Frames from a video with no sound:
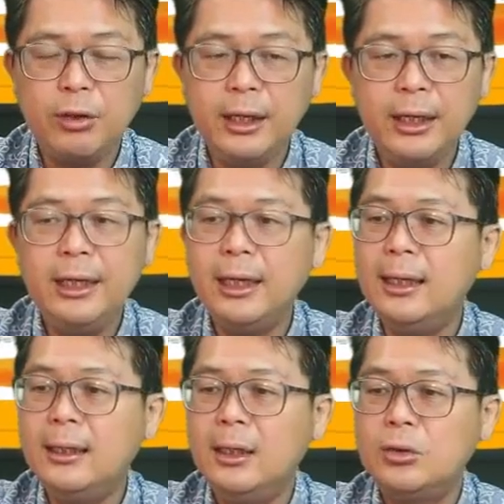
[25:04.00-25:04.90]
advanced
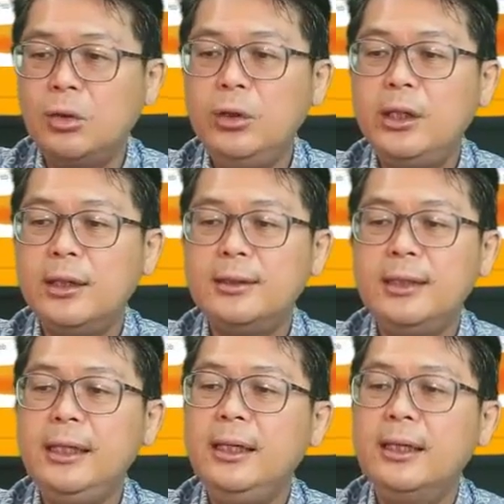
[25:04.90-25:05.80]
trade in here, so
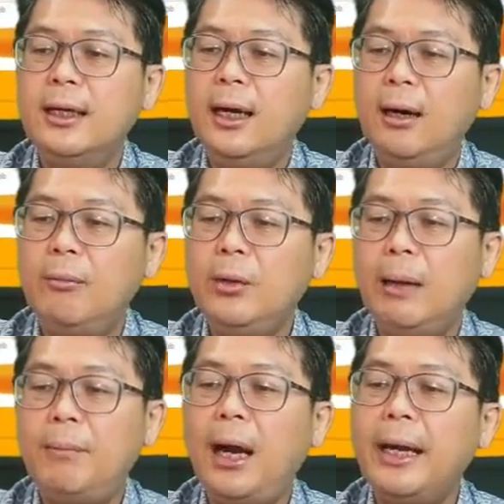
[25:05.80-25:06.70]
you could see
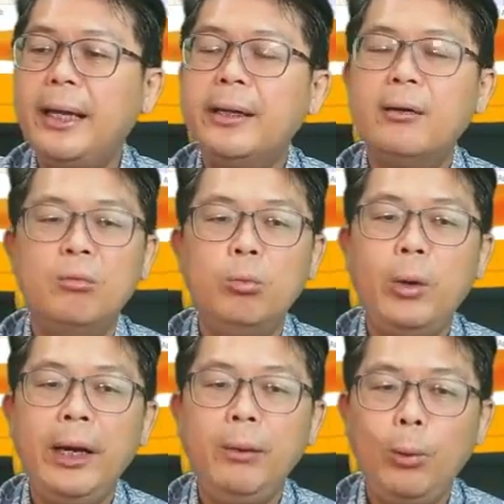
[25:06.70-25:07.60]
we are
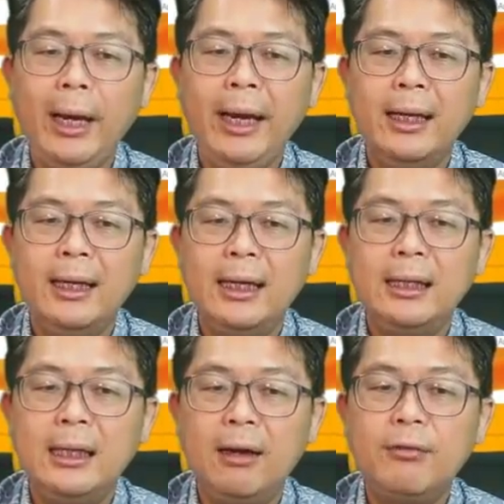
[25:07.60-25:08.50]
buying
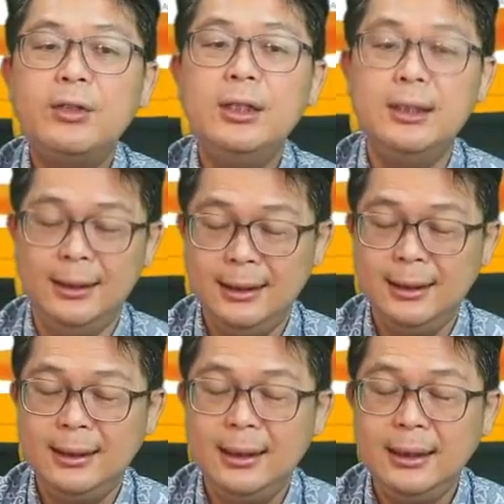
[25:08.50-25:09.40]
way
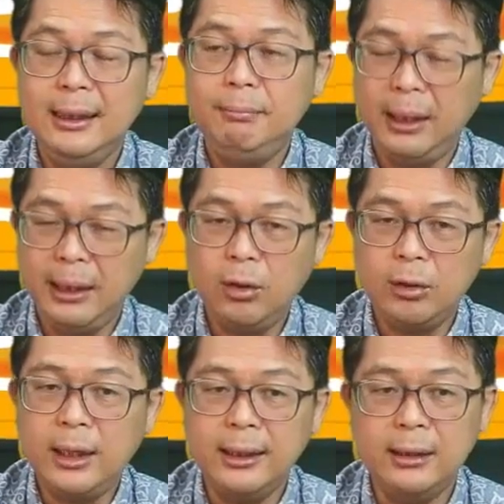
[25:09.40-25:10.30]
after the
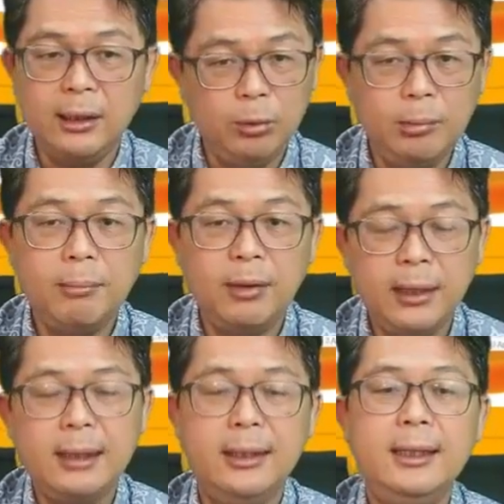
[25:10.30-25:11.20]
Pentagon guided. Now
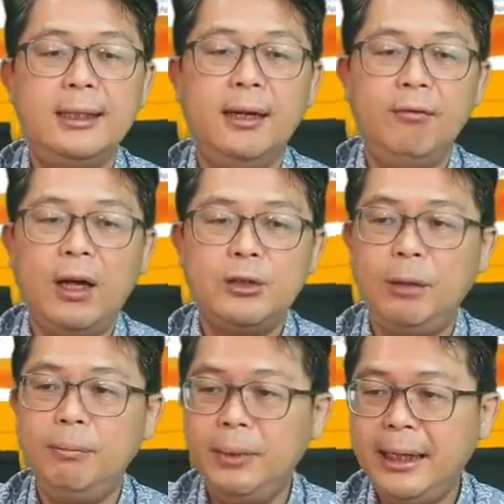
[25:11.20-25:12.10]
remember, that is
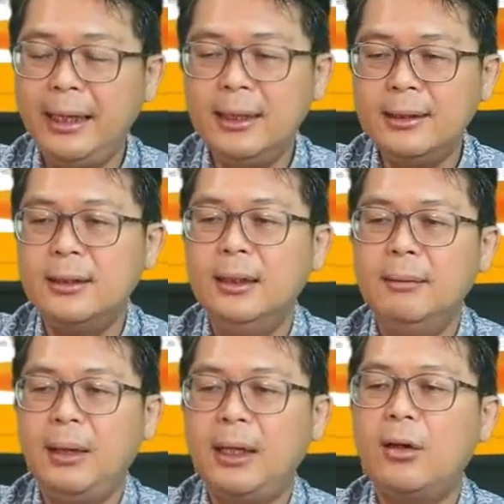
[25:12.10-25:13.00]
advanced trade.
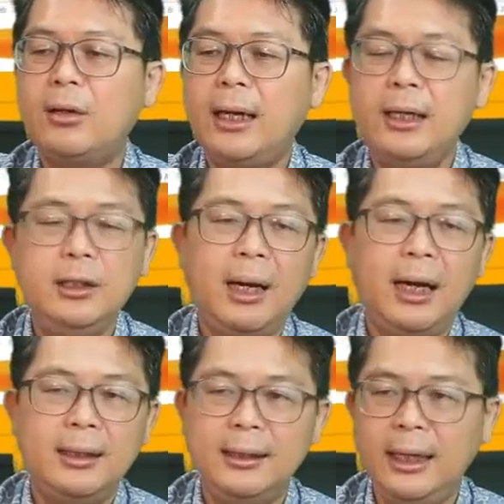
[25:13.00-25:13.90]
Beginners, Pentagon
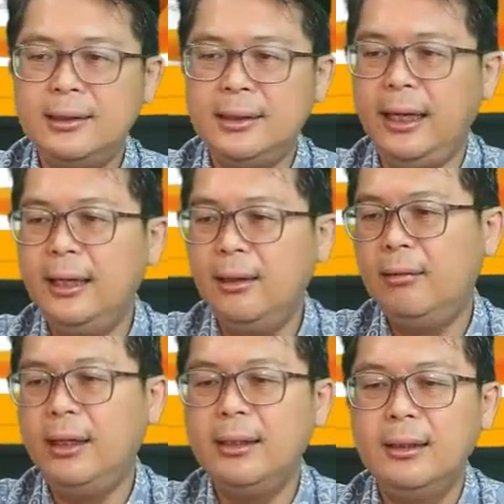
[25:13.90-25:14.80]
guided, you buy the next
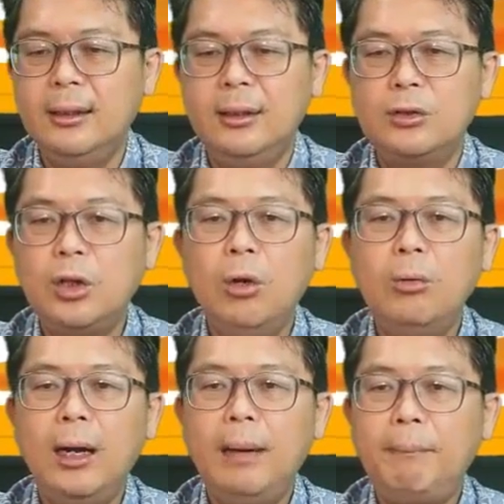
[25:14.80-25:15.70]
day. All right.
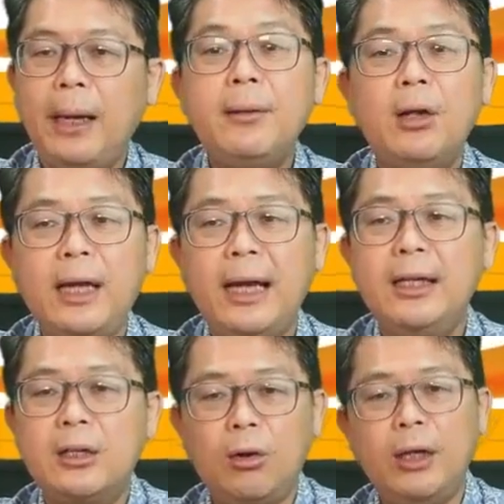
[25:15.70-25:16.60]
So
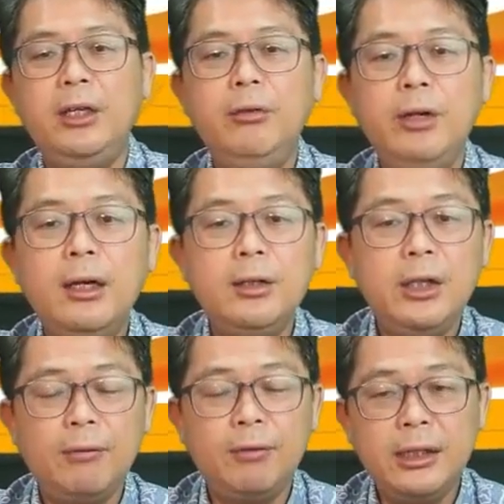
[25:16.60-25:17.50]
Pentagon guided
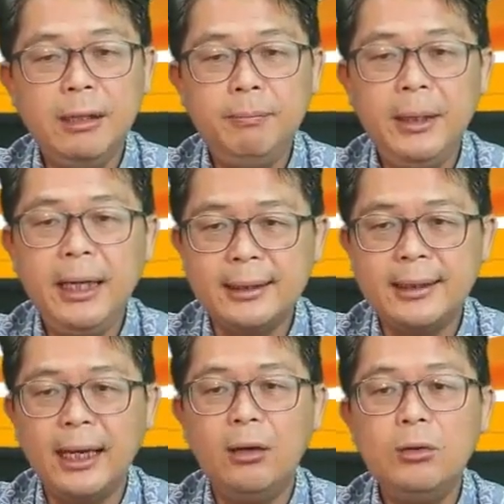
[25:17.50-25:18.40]
criteria, you have the
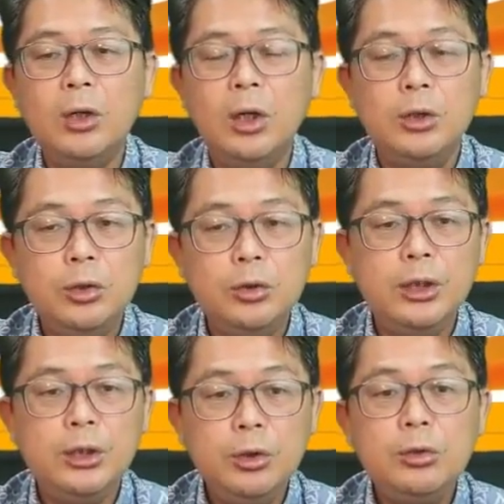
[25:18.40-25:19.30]
TPSL.
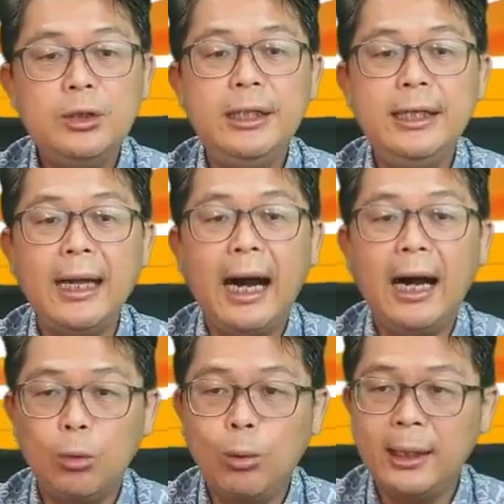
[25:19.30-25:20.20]
Usually use
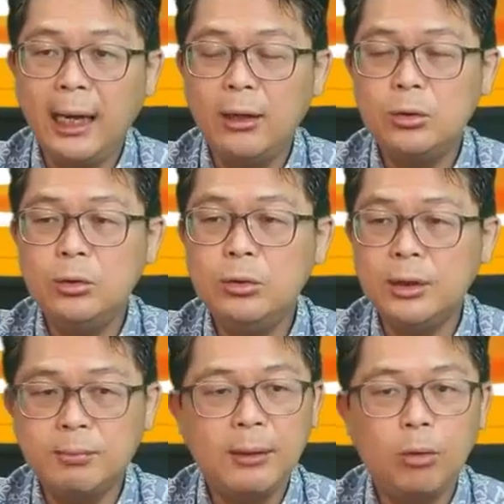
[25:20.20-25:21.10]
the R1,
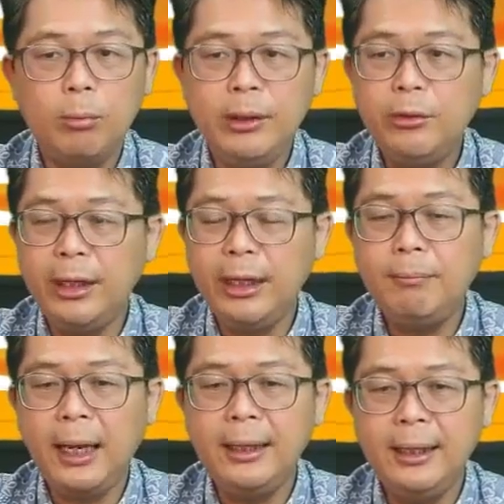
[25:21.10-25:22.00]
R2, the Smart
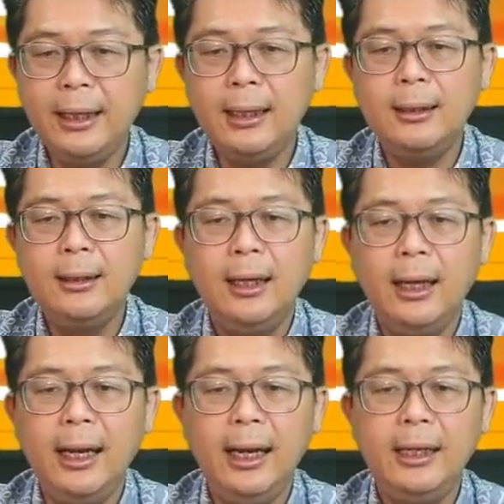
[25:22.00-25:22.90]
Robie trading plan
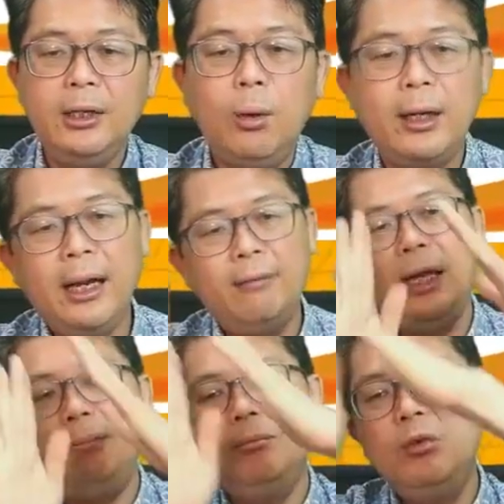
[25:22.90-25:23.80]
here. And you
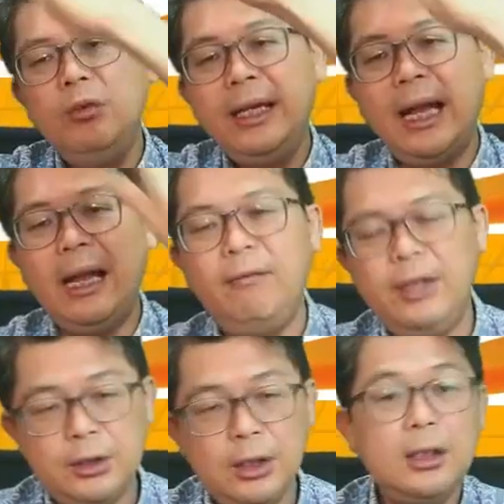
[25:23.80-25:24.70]
want to have that
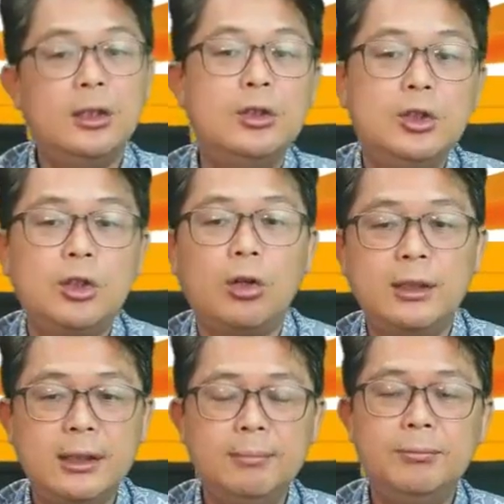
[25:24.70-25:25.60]
moving average.
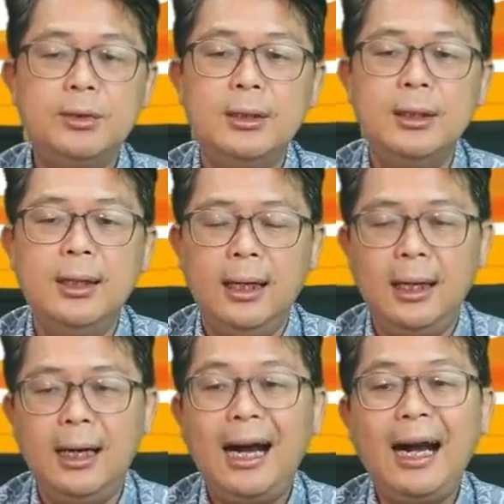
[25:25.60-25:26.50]
The shorter
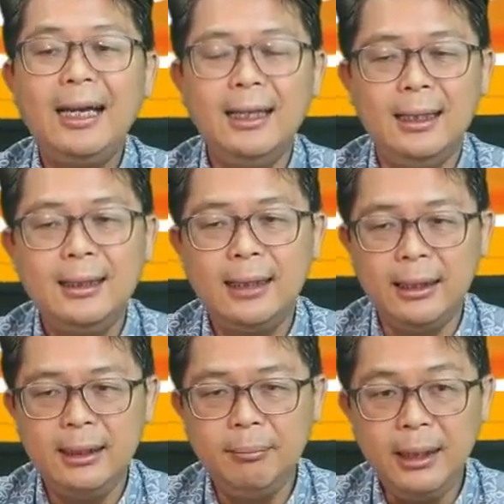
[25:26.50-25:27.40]
terms are
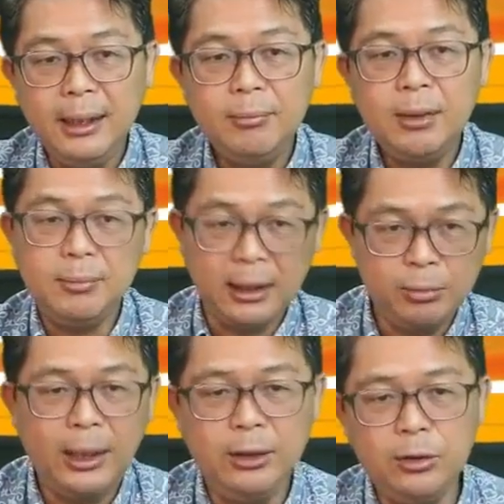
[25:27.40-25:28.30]
higher than the
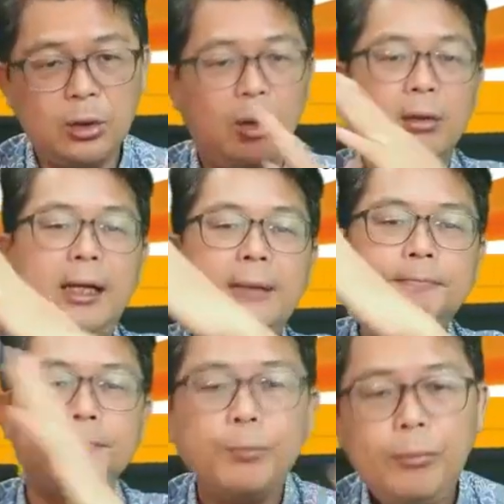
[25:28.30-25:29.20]
medium term. That's where you
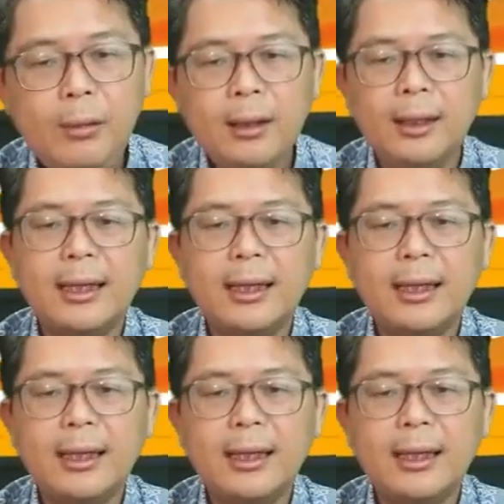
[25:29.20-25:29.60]
saw that